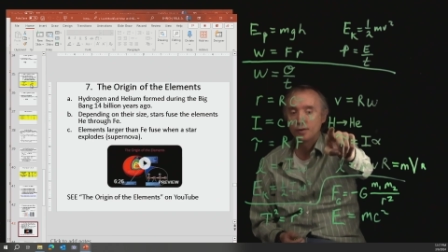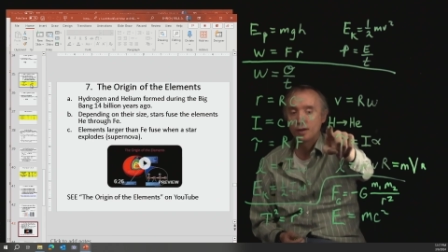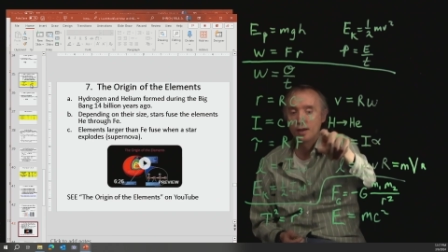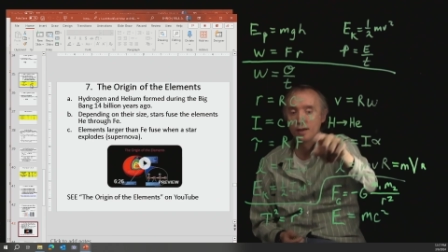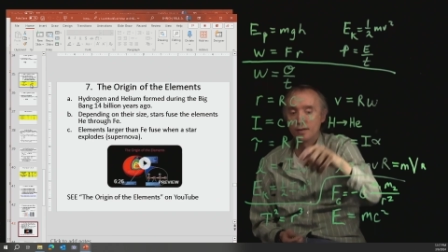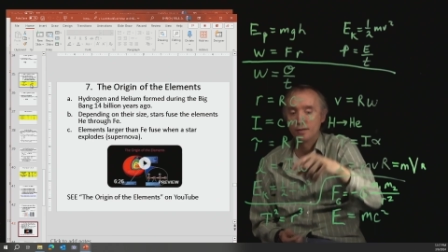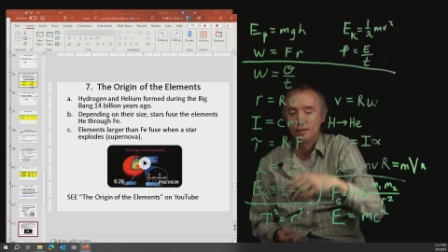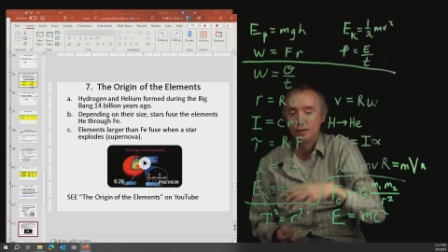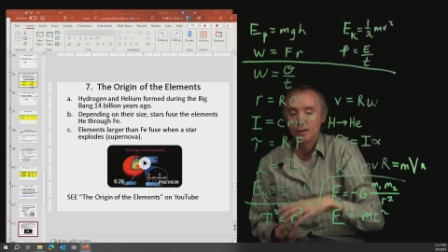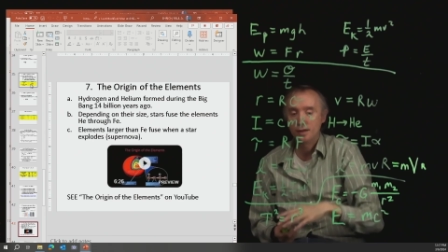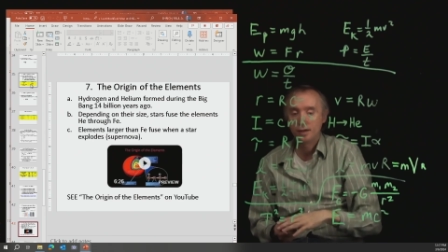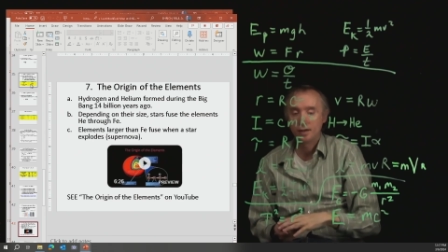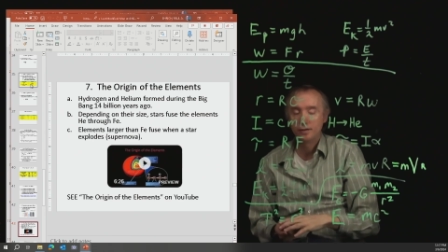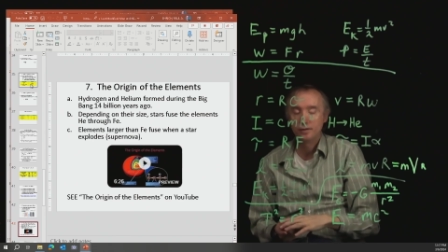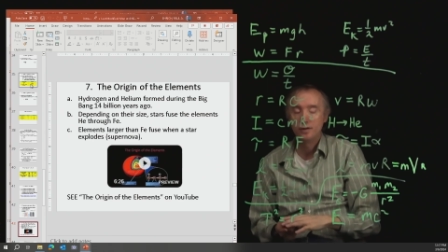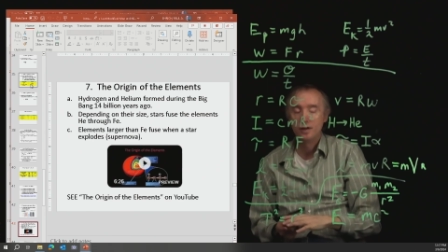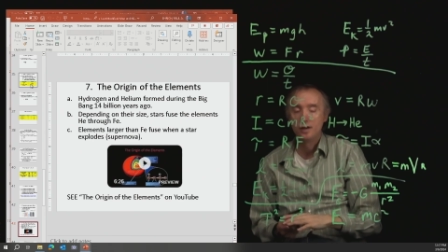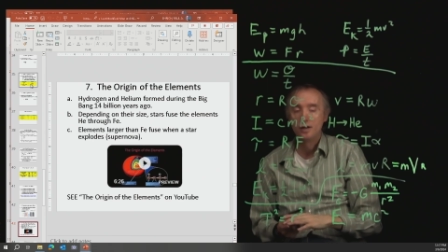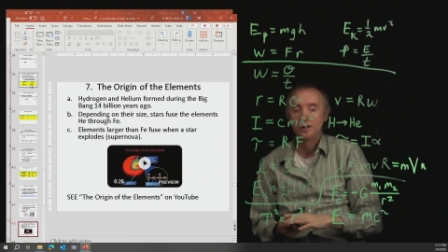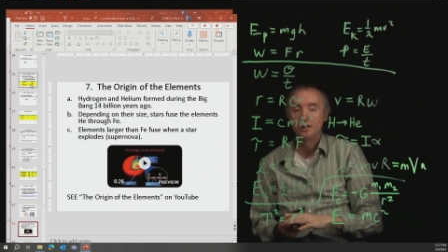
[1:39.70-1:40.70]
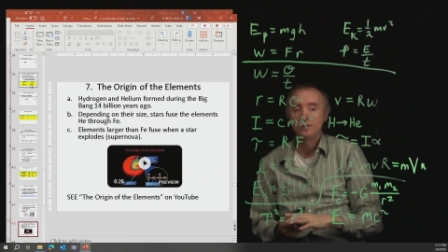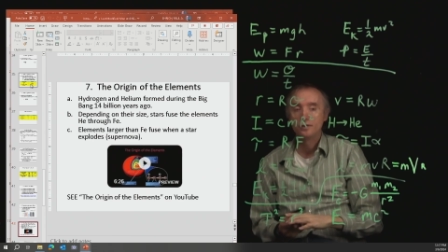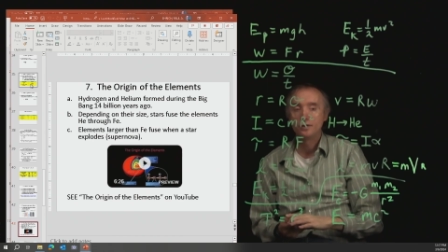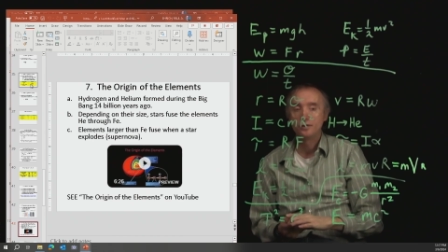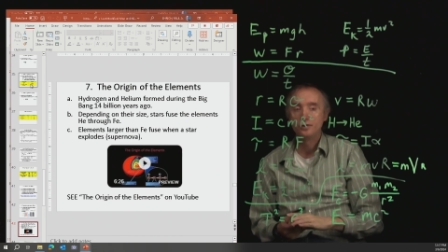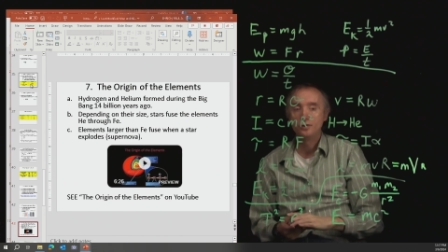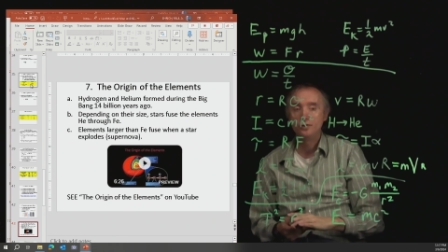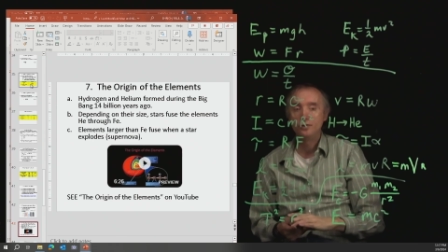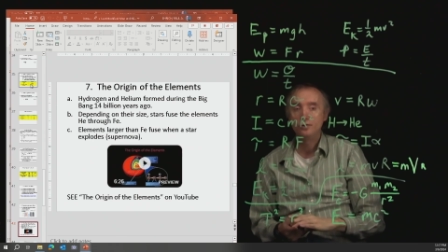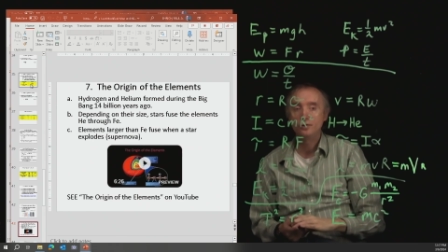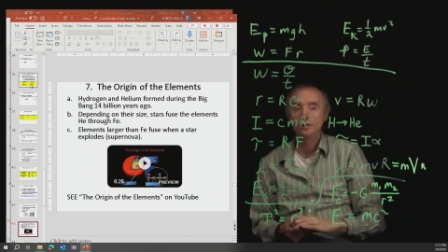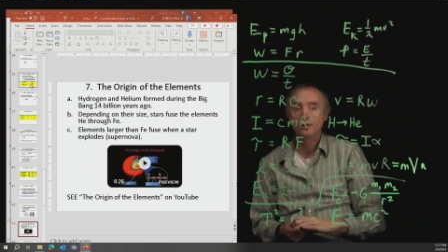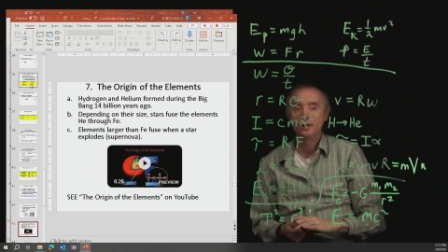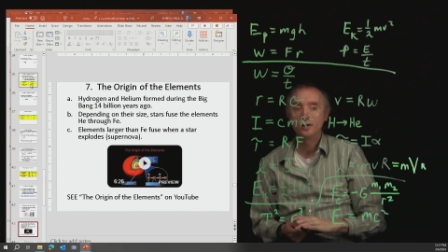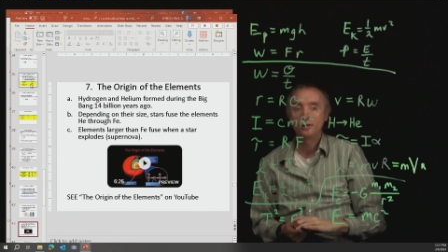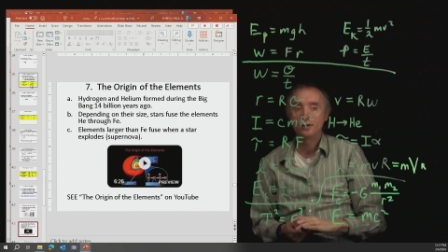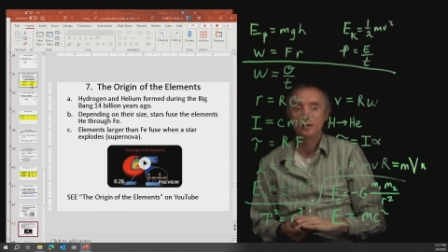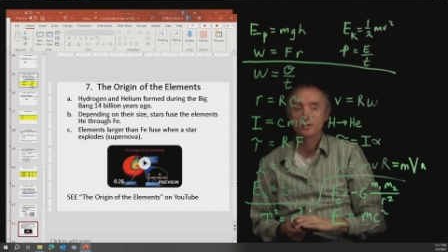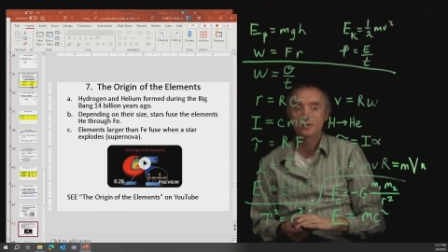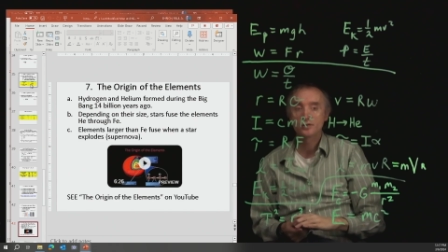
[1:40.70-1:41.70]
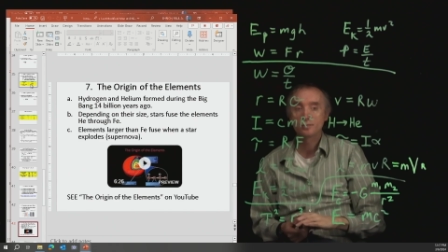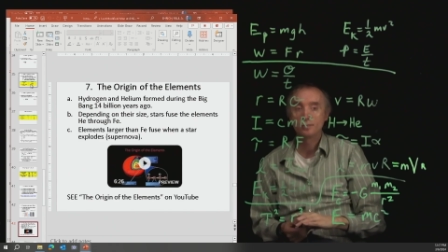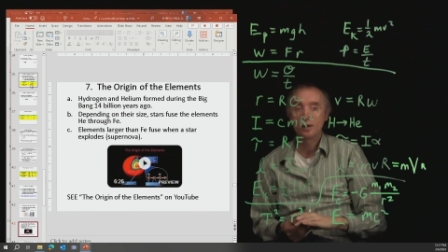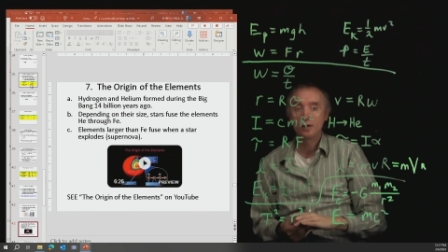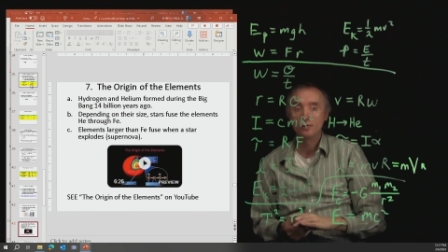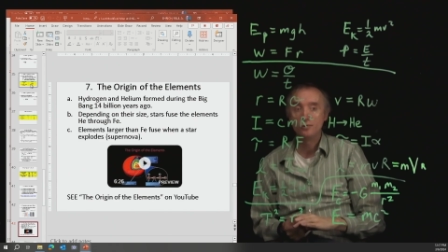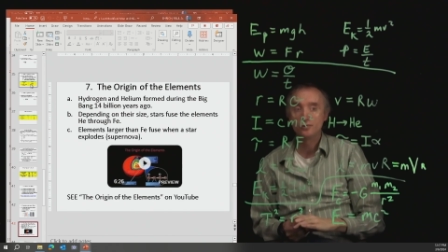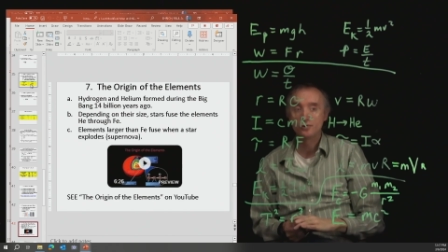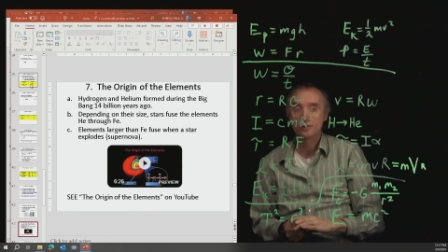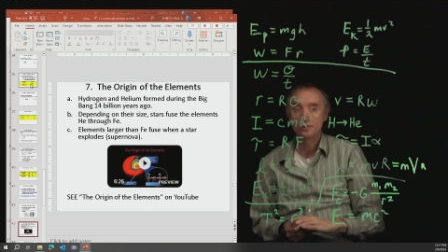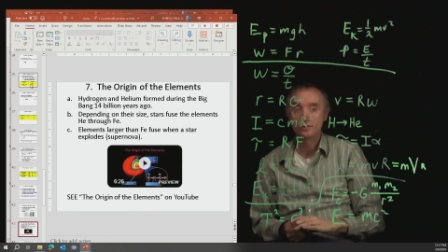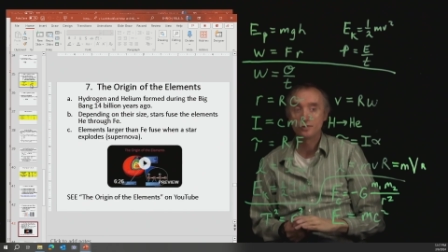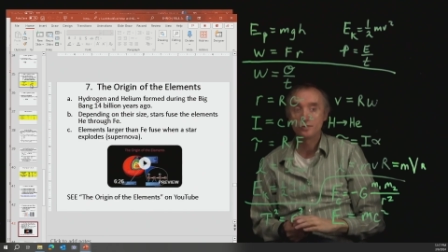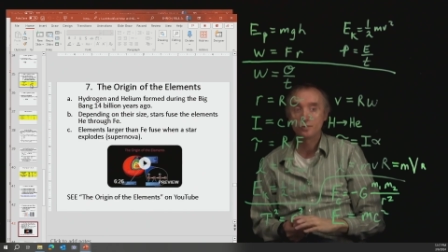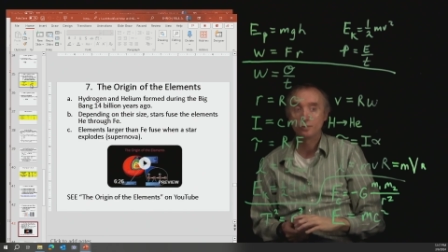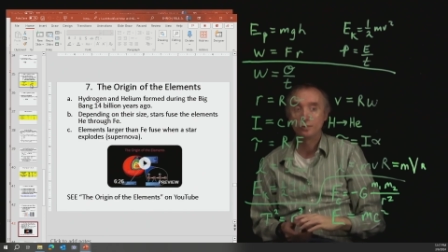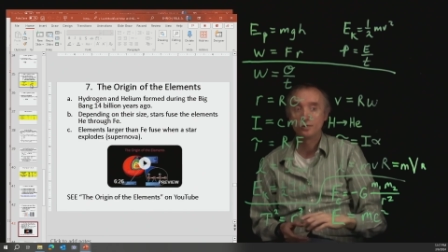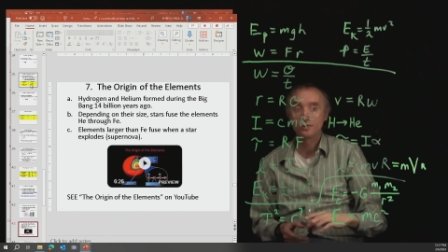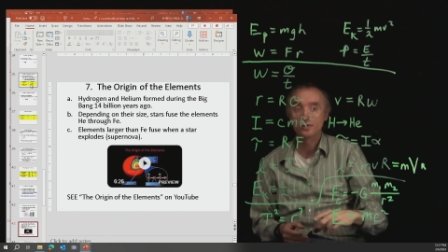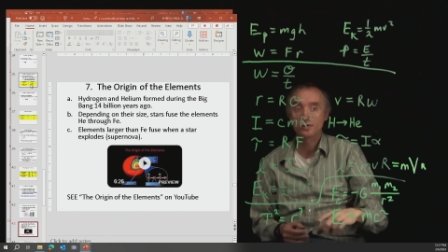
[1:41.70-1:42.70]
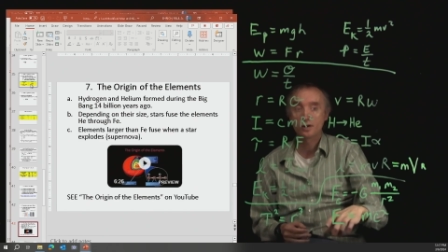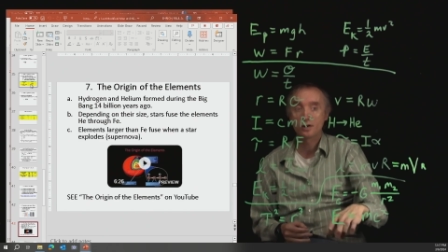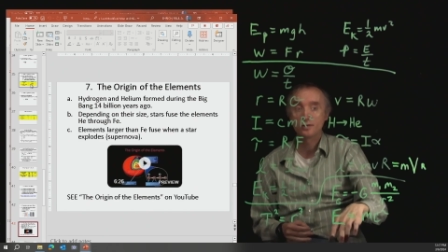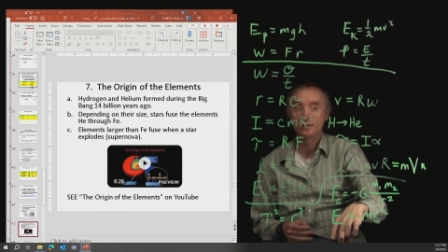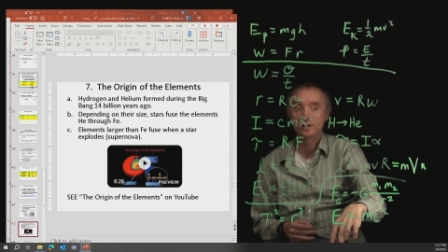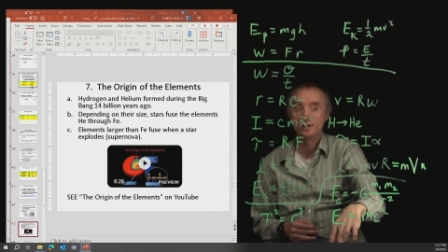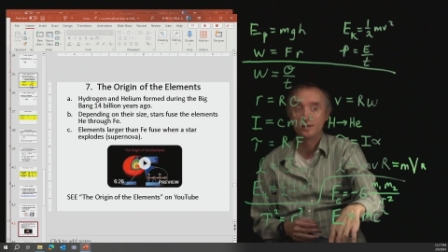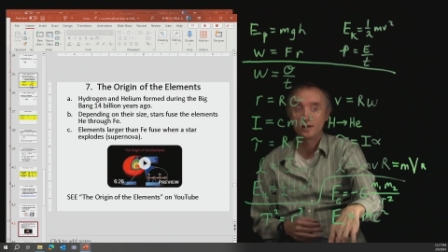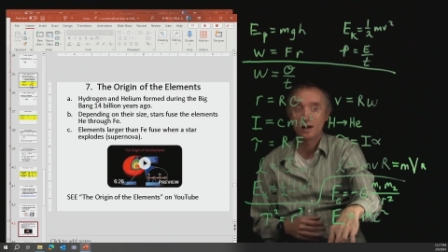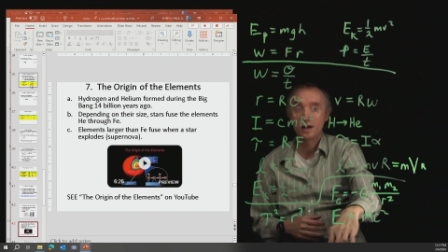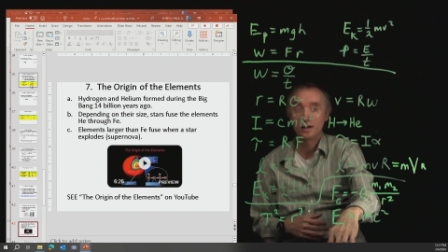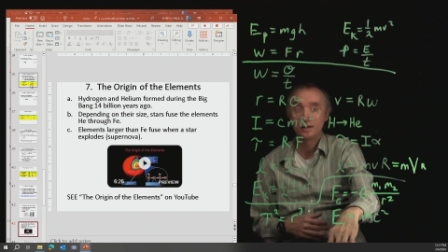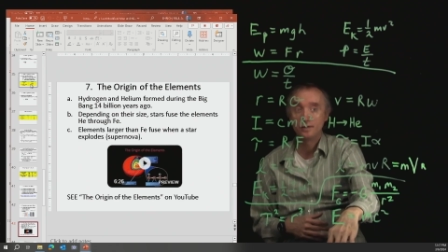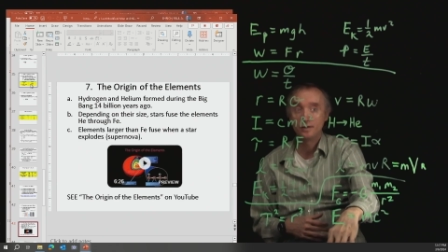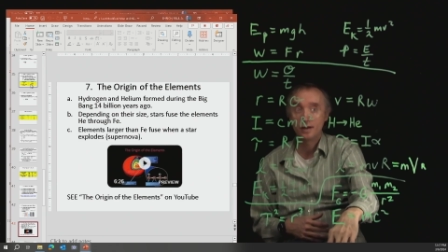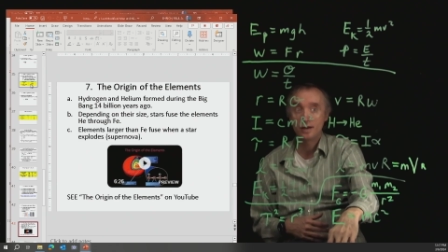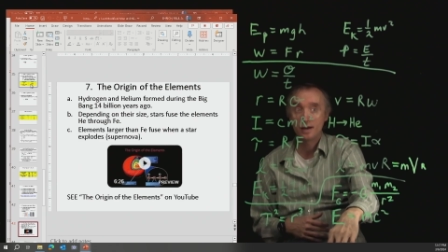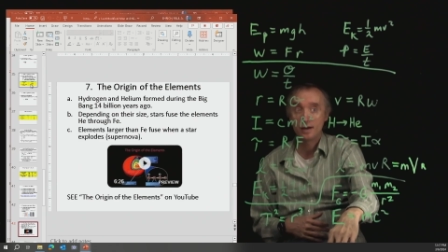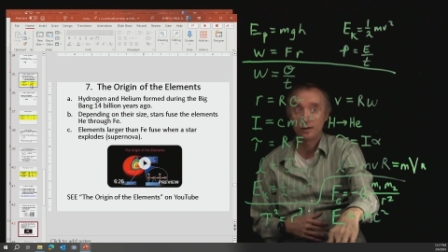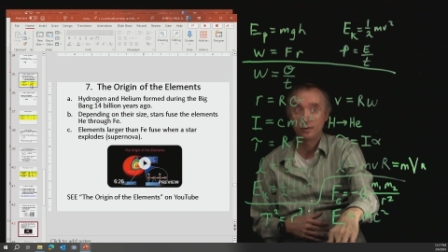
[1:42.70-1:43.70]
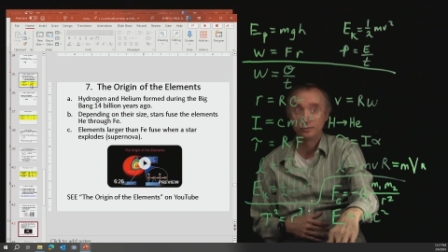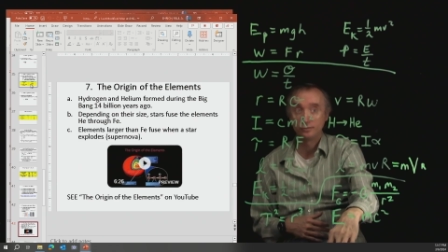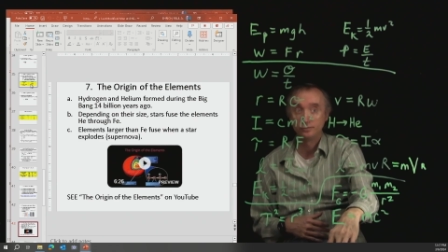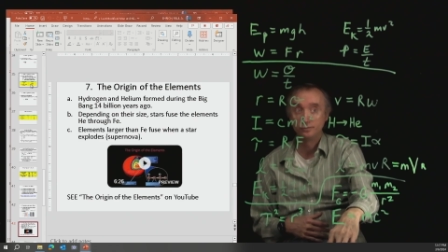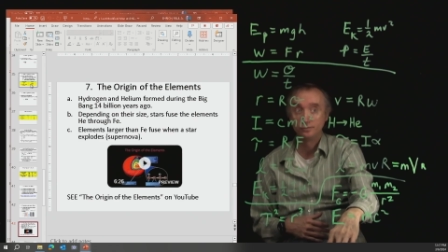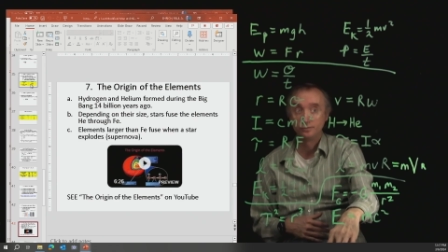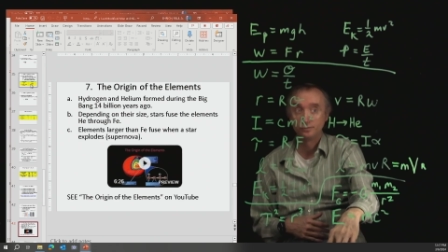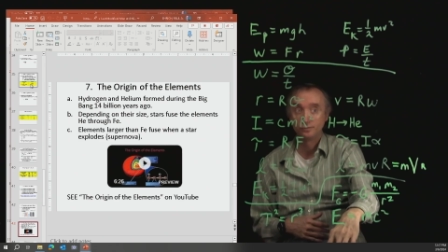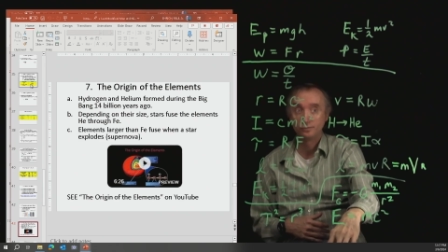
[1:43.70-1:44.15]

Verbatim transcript: And then the nuclear explosions will start to die down.